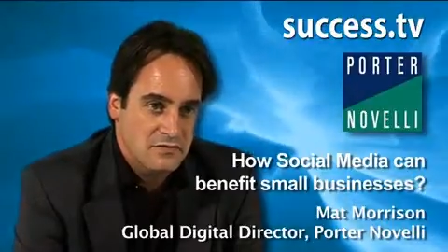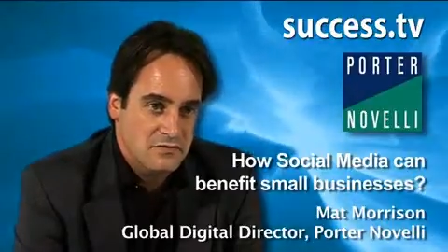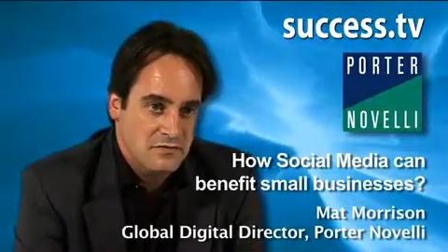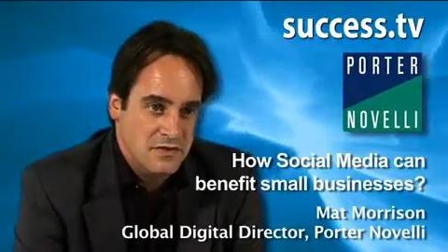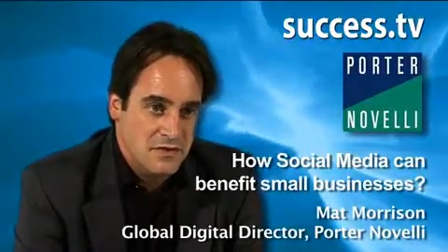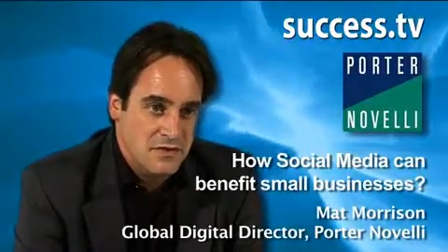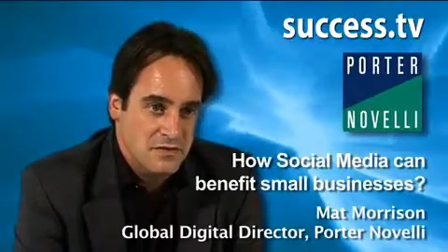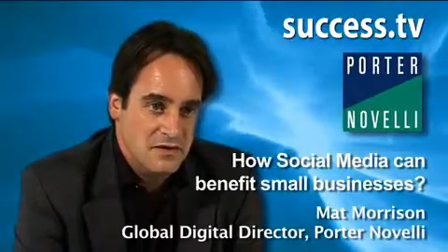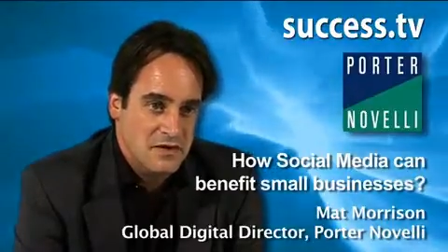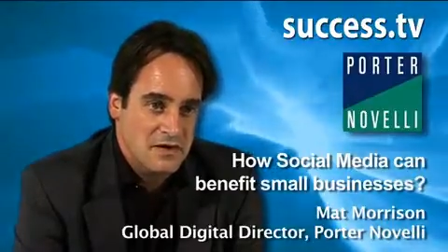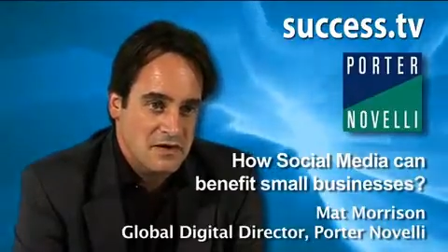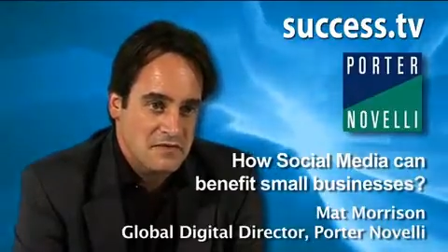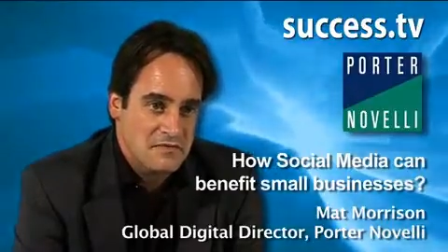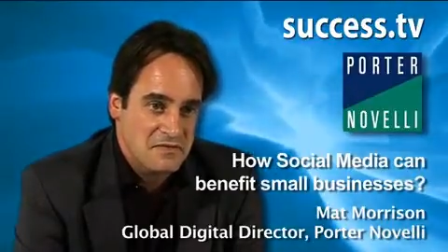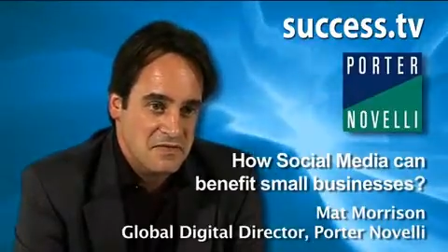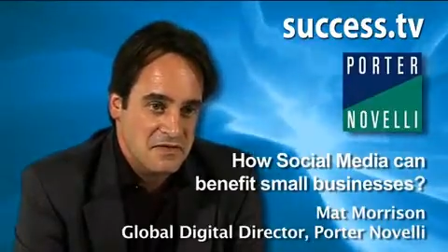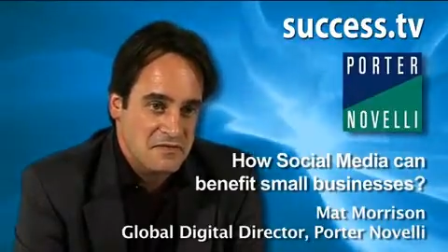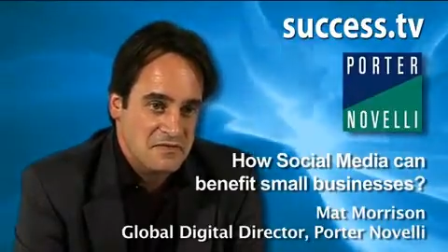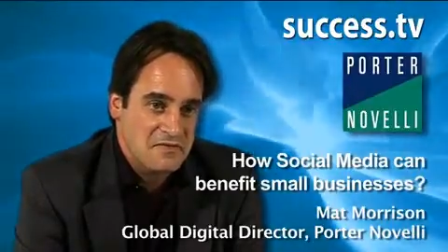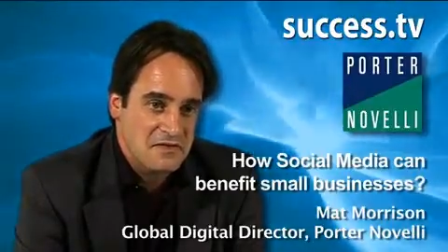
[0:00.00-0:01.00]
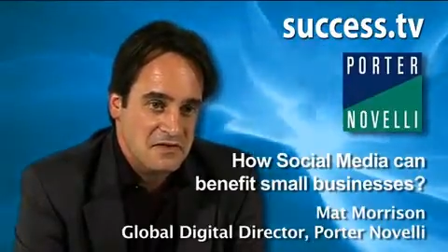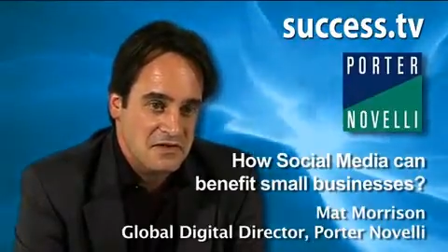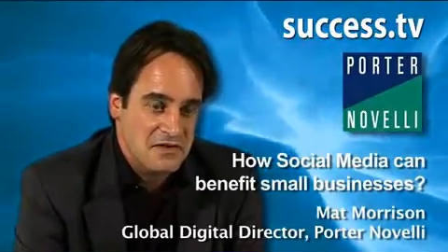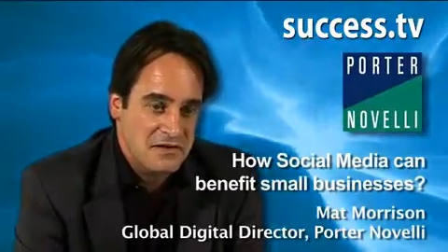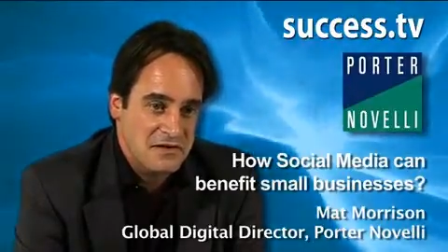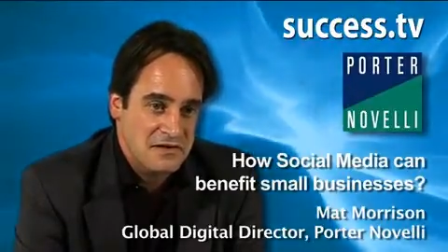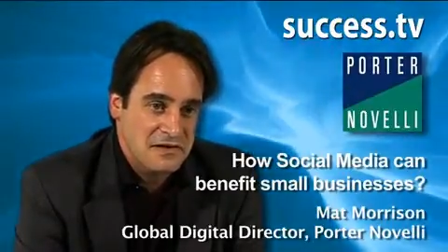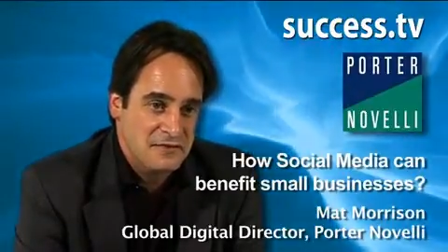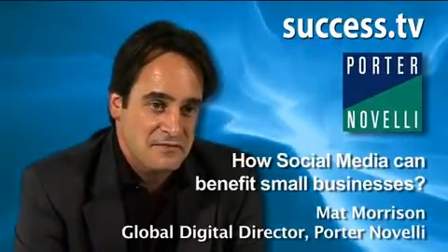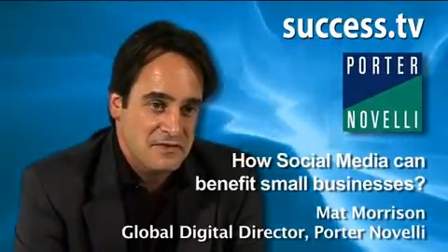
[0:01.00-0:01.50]
Just a
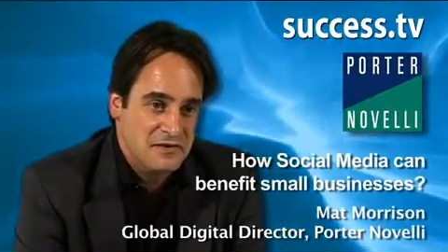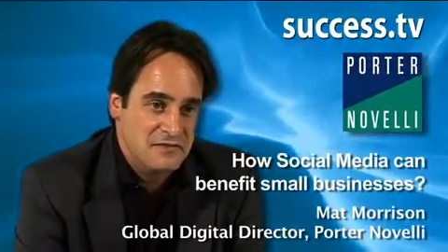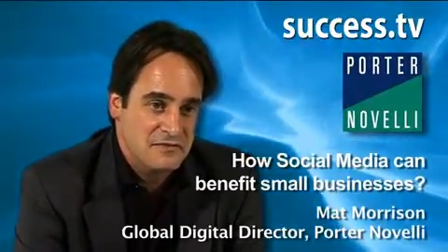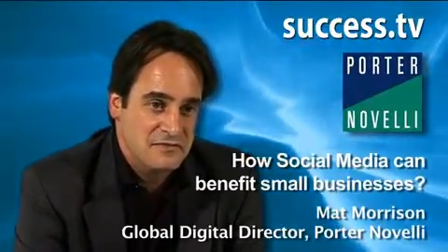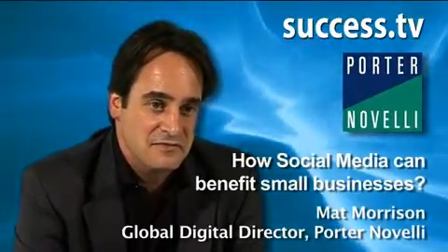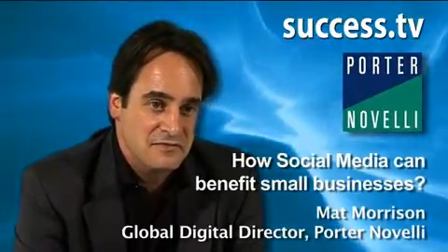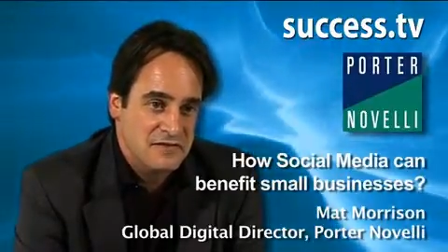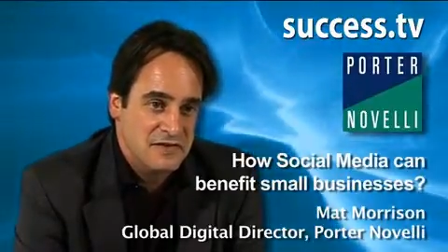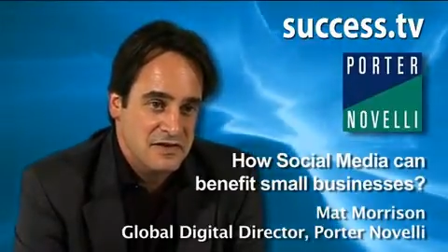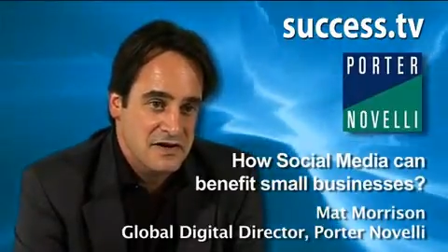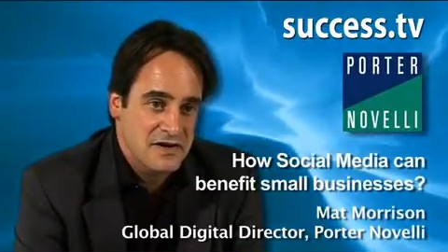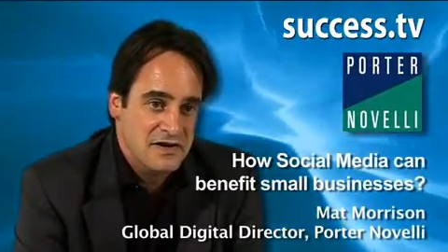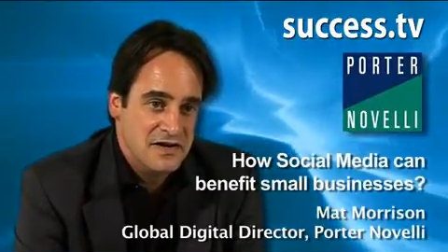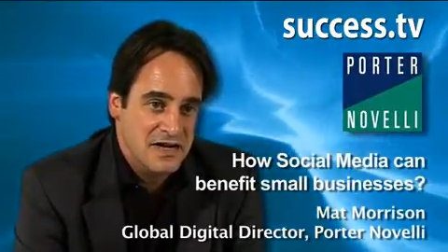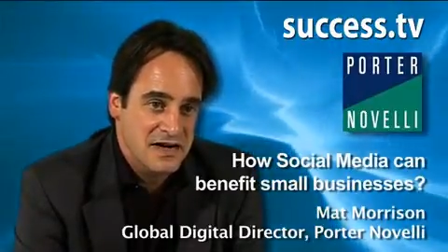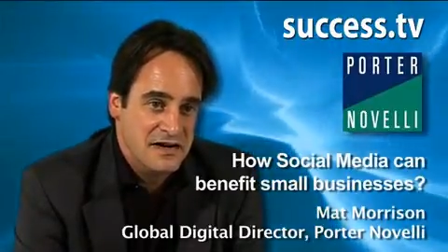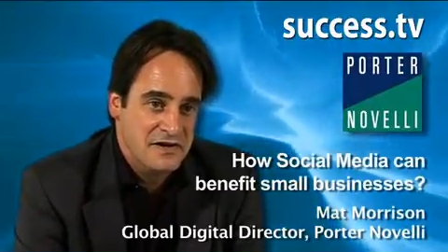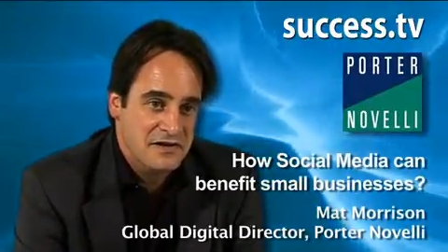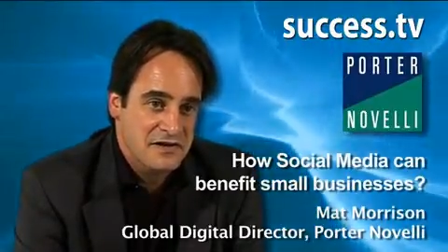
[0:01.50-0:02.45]
little bit of learning